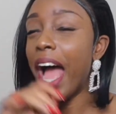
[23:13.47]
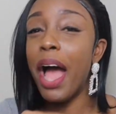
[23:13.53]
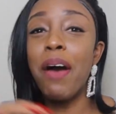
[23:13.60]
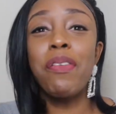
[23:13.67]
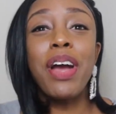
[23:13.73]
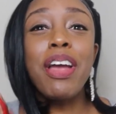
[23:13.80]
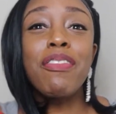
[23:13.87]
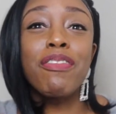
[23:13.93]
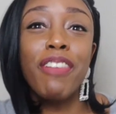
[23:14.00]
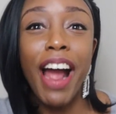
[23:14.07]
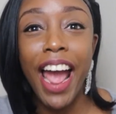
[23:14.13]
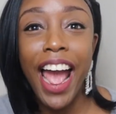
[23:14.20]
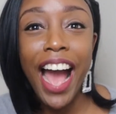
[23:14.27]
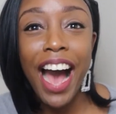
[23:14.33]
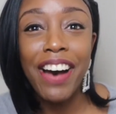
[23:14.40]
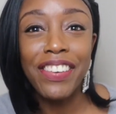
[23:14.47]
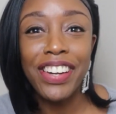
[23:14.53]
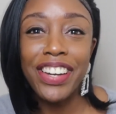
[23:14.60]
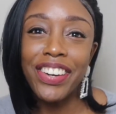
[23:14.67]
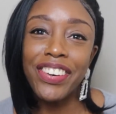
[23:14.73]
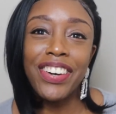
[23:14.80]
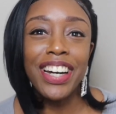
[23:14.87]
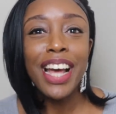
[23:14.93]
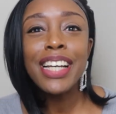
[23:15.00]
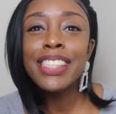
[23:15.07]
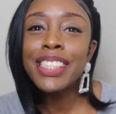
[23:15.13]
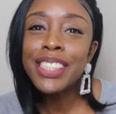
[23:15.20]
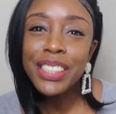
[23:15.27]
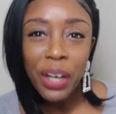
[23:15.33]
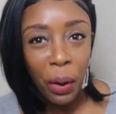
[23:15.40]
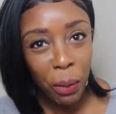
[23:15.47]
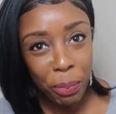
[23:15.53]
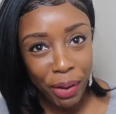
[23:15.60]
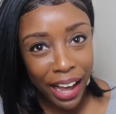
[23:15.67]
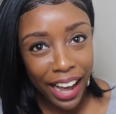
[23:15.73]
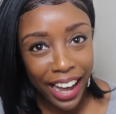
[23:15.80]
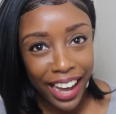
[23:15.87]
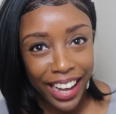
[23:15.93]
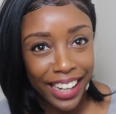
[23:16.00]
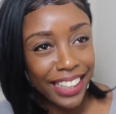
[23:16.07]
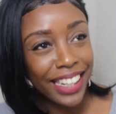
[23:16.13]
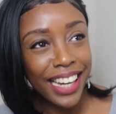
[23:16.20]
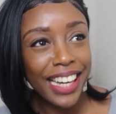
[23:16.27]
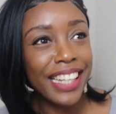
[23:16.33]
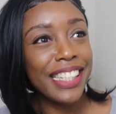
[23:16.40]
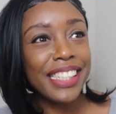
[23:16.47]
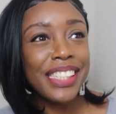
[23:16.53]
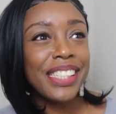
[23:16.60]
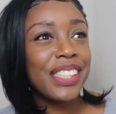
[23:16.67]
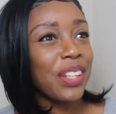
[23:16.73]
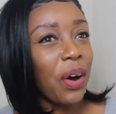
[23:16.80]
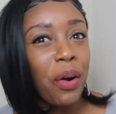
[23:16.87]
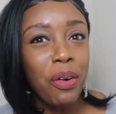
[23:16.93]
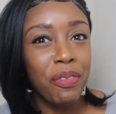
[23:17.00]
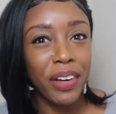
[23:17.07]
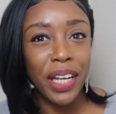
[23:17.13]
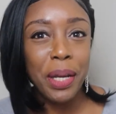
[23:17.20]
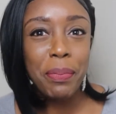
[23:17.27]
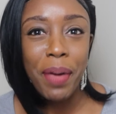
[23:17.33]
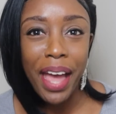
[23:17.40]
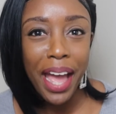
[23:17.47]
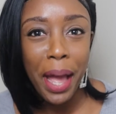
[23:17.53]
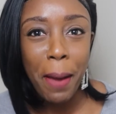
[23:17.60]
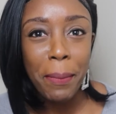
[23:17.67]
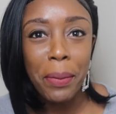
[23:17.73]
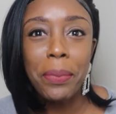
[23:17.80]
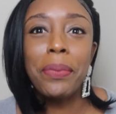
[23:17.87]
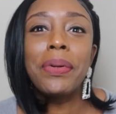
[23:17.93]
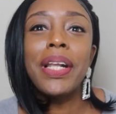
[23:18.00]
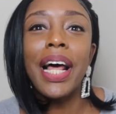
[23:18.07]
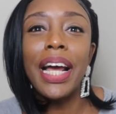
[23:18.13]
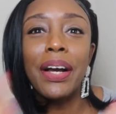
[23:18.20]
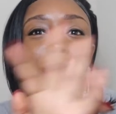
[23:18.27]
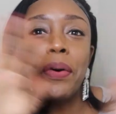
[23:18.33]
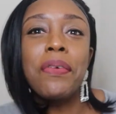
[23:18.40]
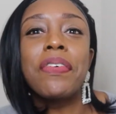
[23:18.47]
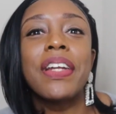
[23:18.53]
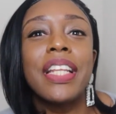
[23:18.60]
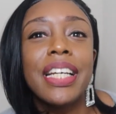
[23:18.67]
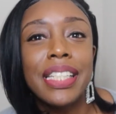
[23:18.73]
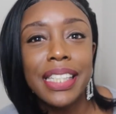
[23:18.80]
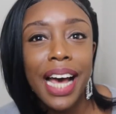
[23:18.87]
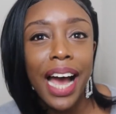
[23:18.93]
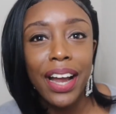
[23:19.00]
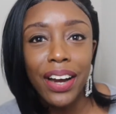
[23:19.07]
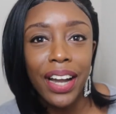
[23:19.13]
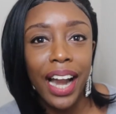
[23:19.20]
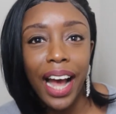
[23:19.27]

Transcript: and we ran out the door. That's so bad. That is so freaking bad. But we were like over the entire